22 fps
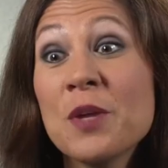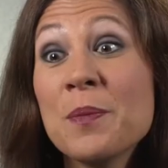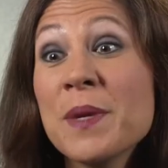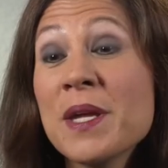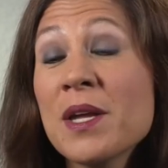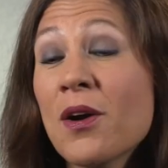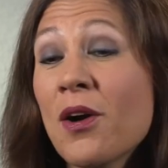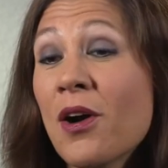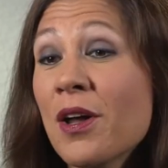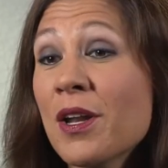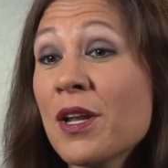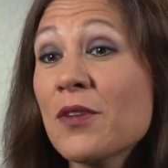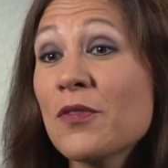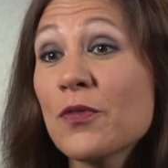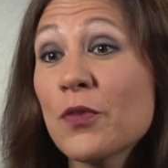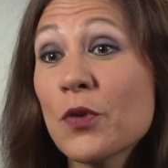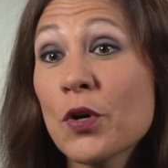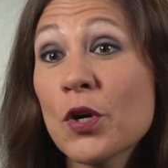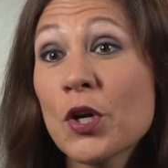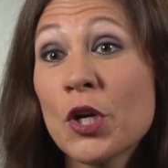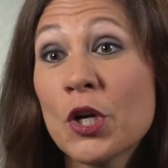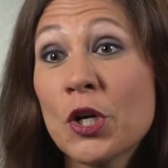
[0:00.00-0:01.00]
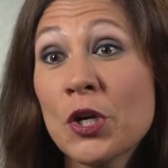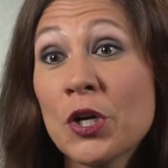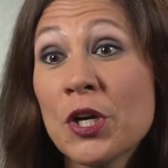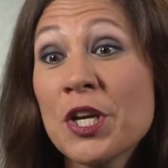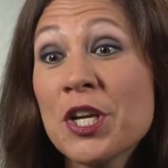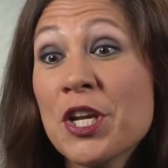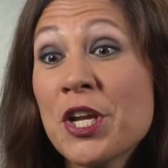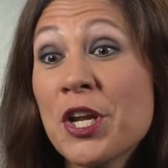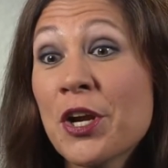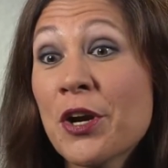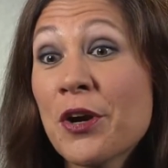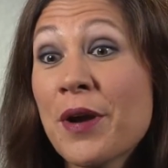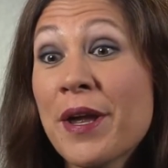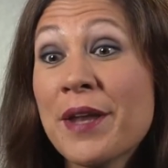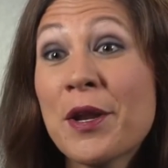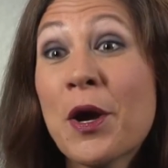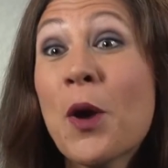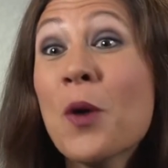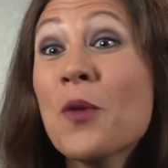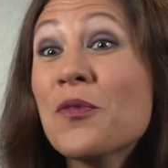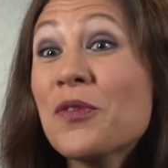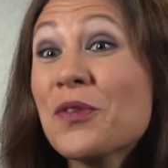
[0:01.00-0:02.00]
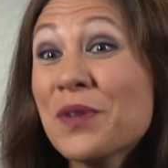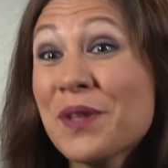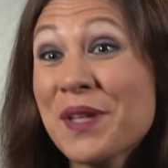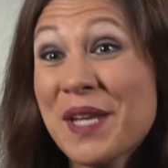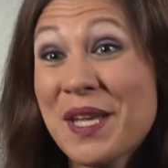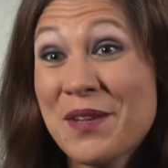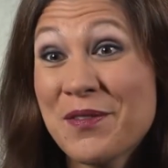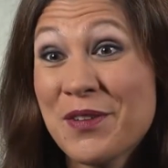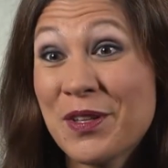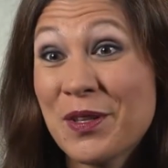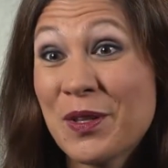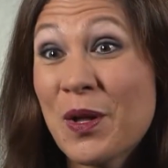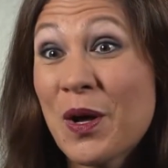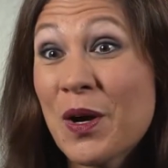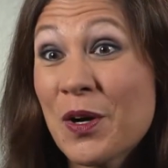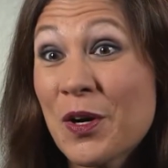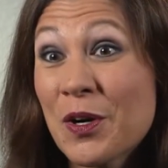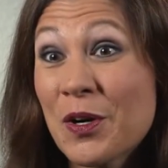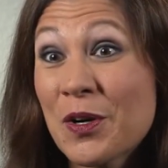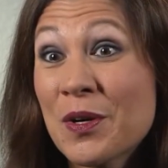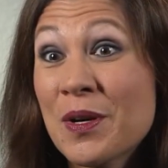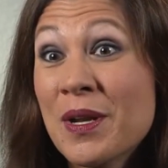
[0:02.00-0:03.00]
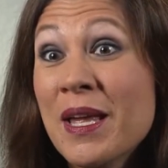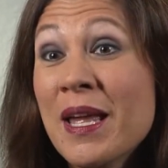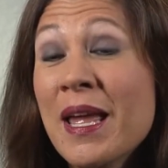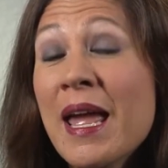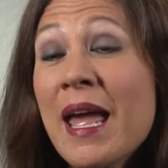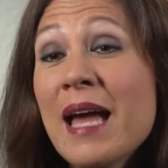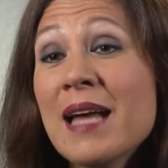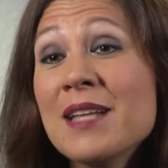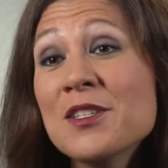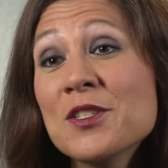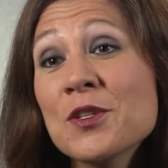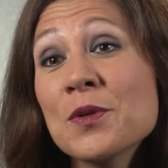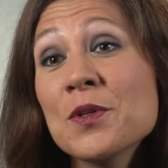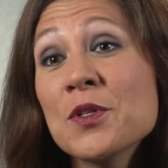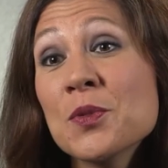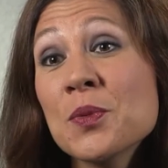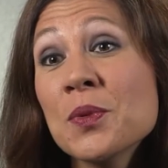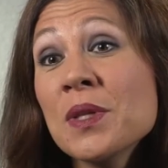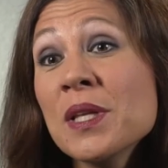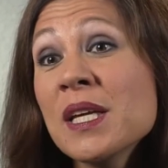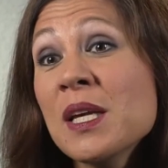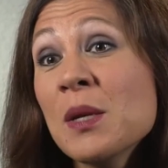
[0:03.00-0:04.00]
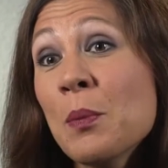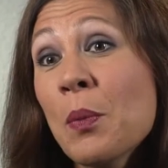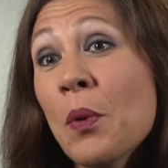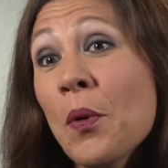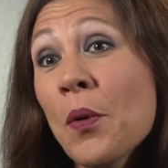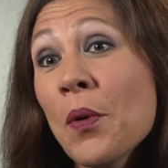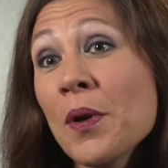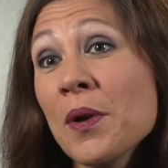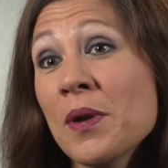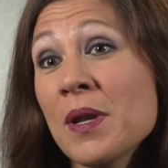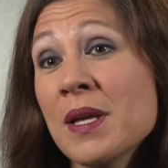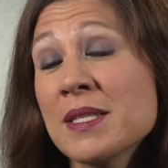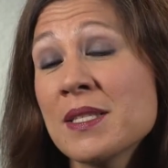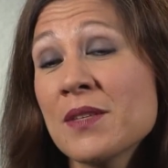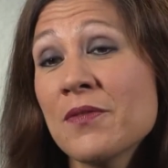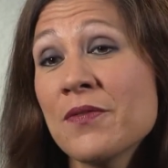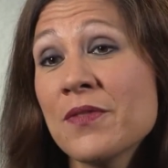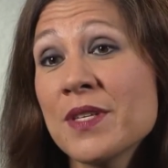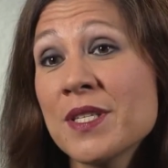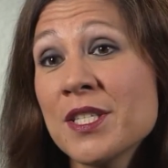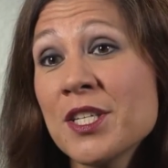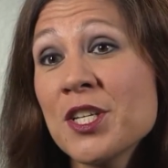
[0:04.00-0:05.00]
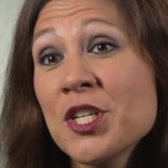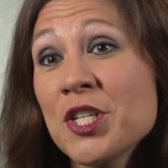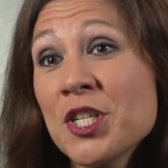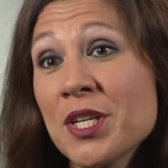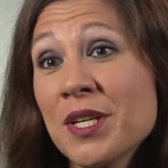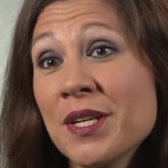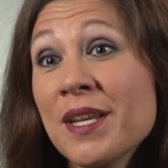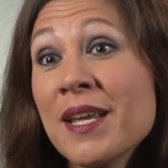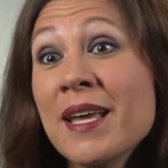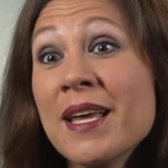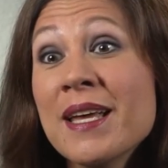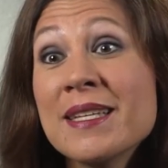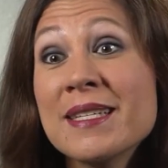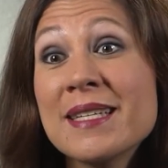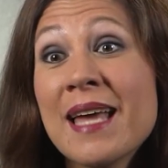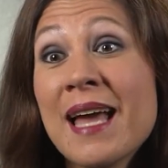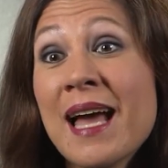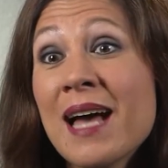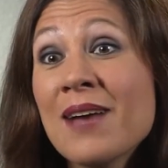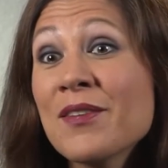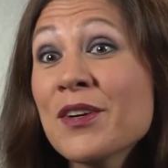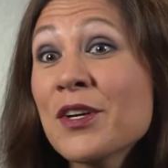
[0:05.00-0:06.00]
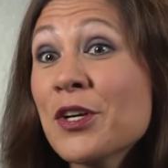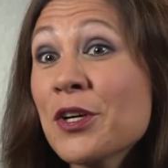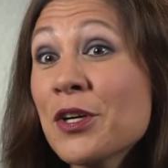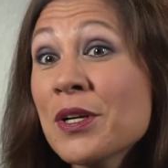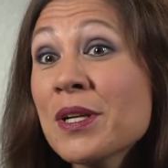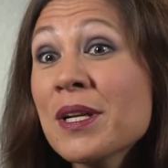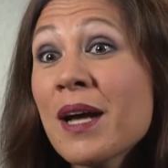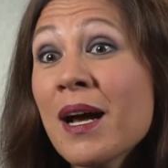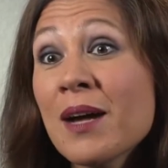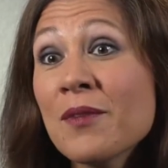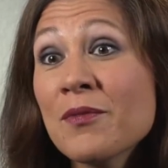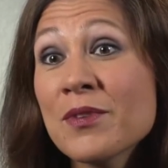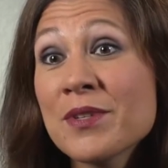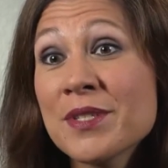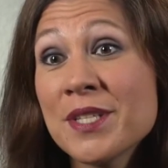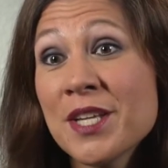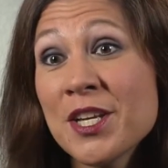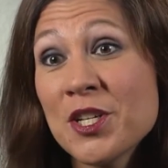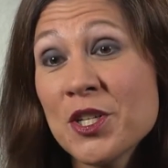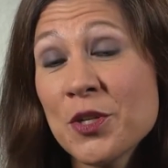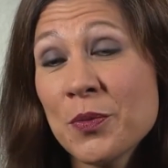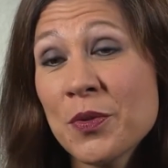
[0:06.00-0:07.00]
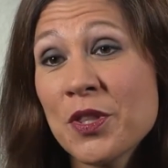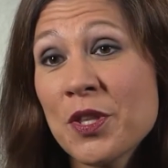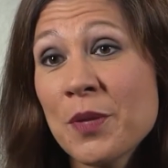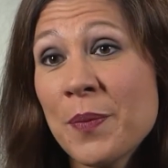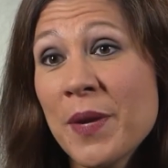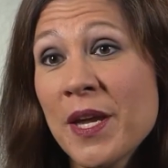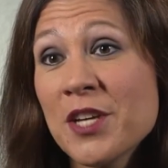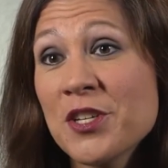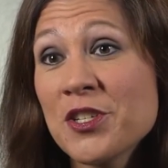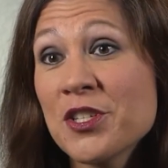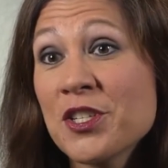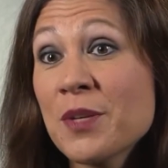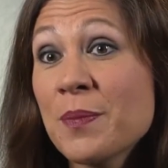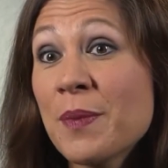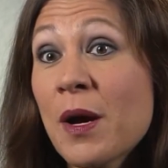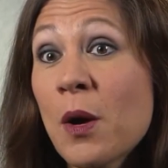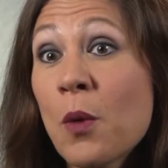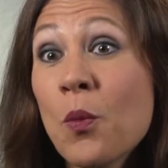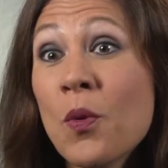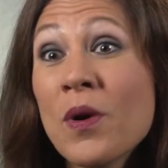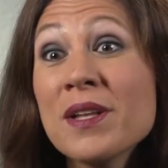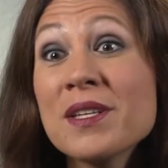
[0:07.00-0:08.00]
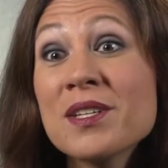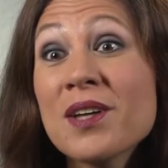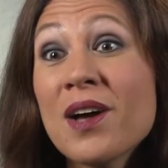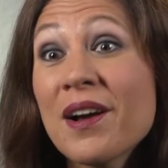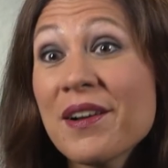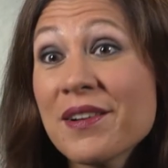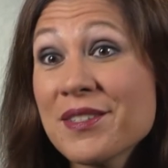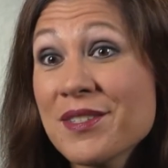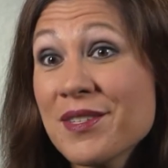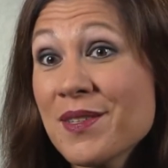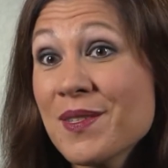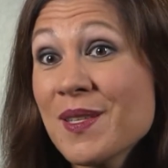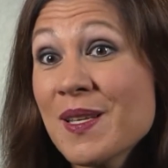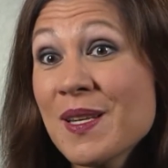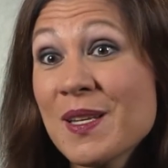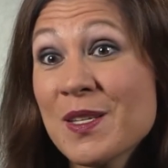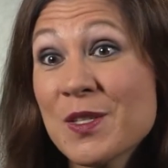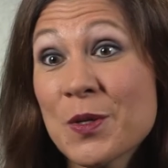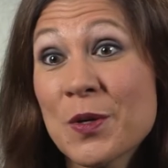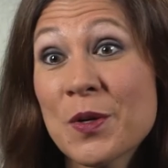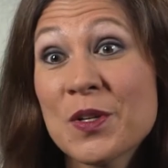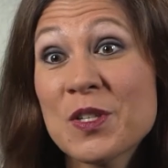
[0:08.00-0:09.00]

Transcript: to be on it for a good year and hopefully even longer. And so it's really important as a physician to have a good conversation with the patient about what toxicities are